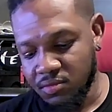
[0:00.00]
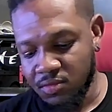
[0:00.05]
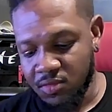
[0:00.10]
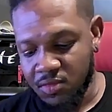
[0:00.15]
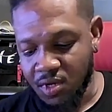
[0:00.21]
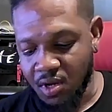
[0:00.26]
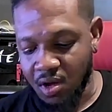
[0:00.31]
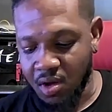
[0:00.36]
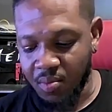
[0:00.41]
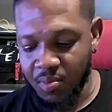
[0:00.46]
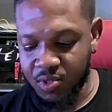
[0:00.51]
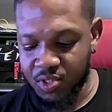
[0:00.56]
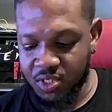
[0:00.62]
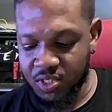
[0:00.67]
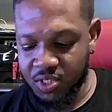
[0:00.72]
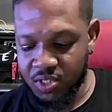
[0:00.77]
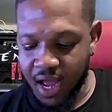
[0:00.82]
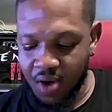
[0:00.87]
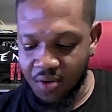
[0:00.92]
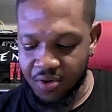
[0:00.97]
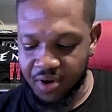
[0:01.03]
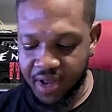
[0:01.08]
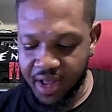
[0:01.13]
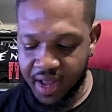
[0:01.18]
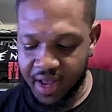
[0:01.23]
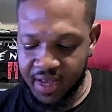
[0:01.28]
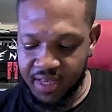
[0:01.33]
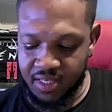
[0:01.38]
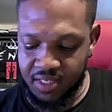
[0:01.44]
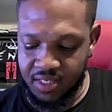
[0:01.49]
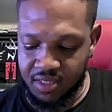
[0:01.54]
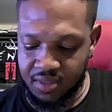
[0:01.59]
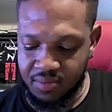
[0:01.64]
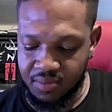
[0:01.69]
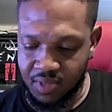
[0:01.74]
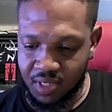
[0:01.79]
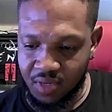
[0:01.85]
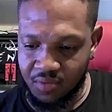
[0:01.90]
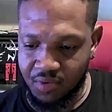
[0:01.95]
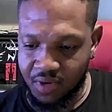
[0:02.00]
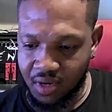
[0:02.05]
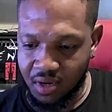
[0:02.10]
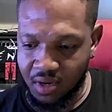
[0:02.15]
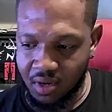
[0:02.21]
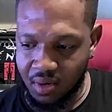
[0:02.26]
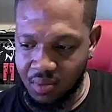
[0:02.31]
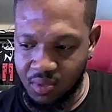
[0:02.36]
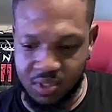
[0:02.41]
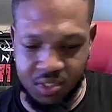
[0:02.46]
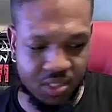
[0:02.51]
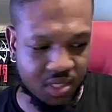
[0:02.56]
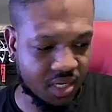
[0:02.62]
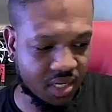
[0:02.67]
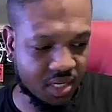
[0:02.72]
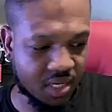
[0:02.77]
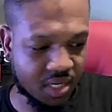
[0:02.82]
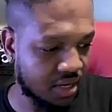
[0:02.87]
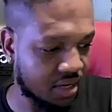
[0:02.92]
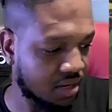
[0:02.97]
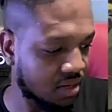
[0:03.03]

Almost an hour, guys, but we're almost done here.